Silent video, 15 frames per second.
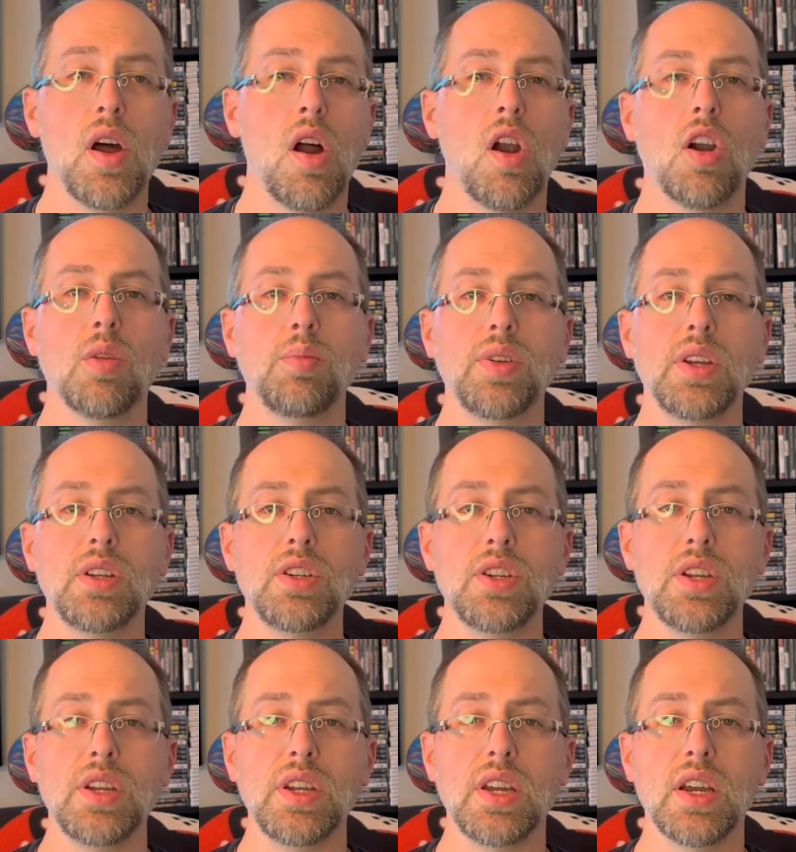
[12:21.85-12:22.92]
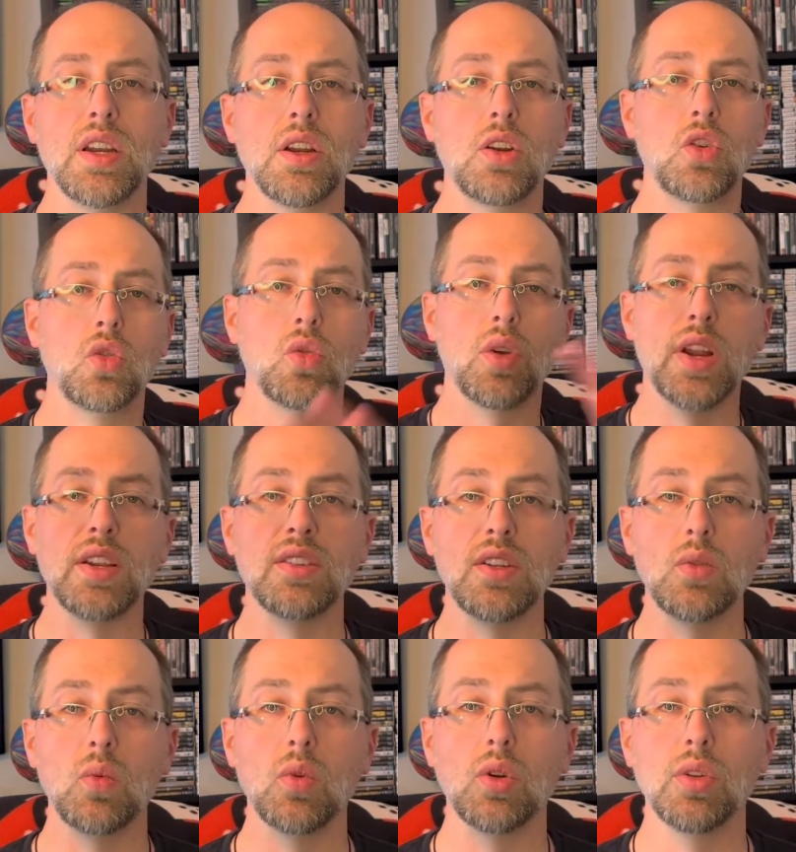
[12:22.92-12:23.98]
RPG in a crazy
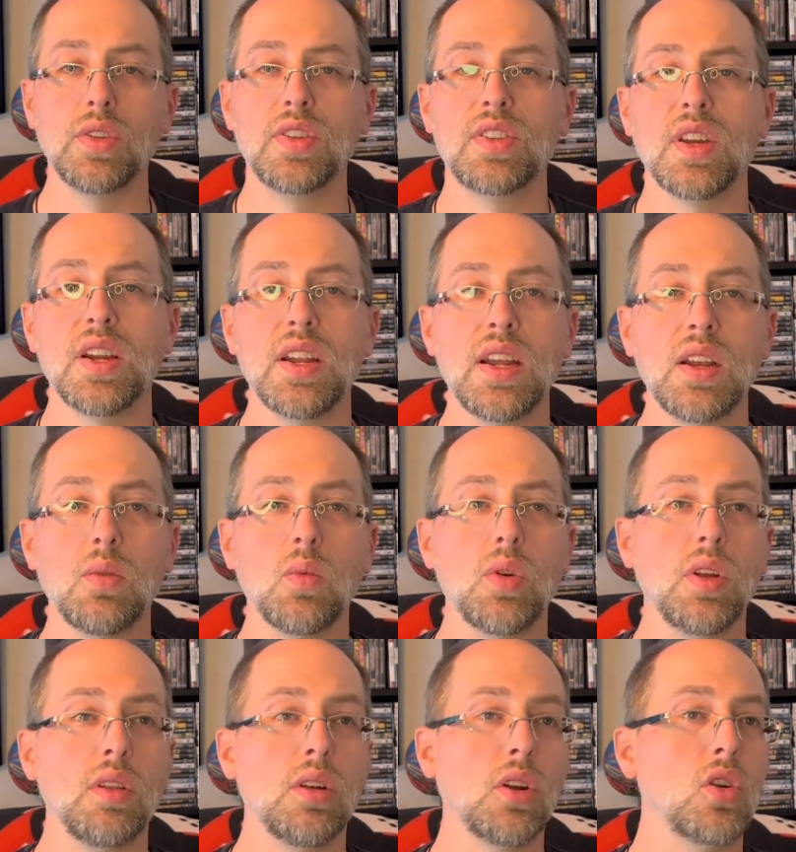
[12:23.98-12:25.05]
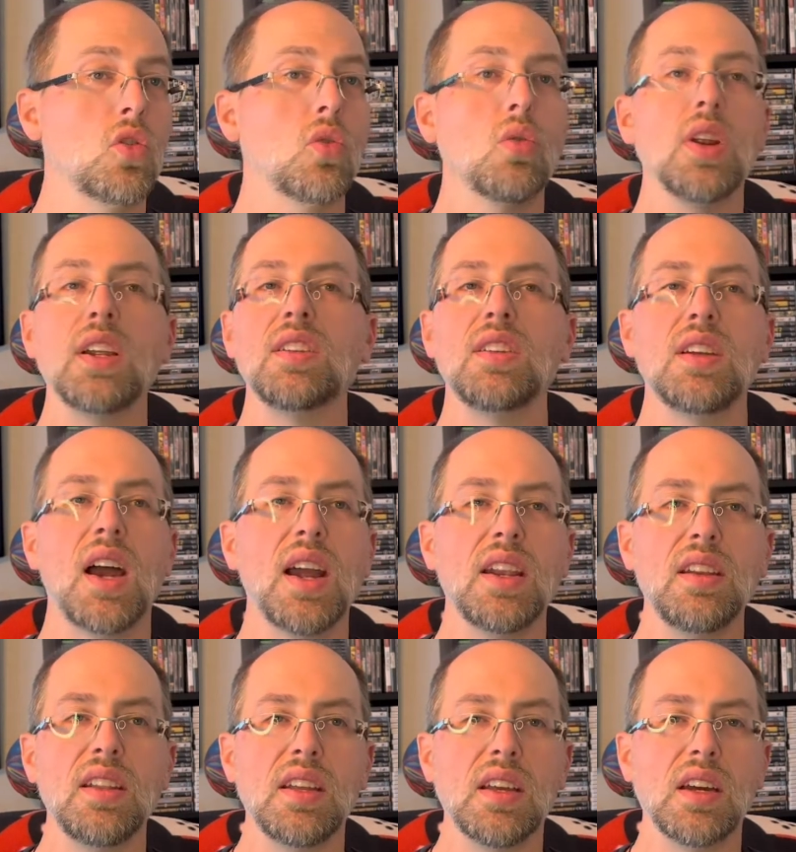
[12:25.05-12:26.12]
world setting with a crazy
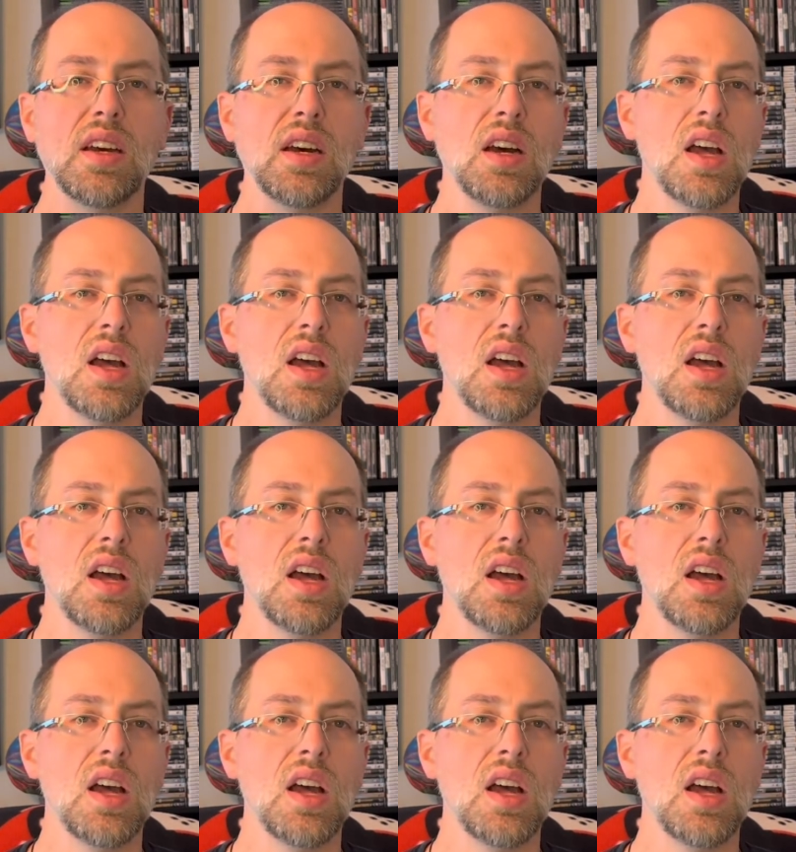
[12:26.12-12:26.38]
idea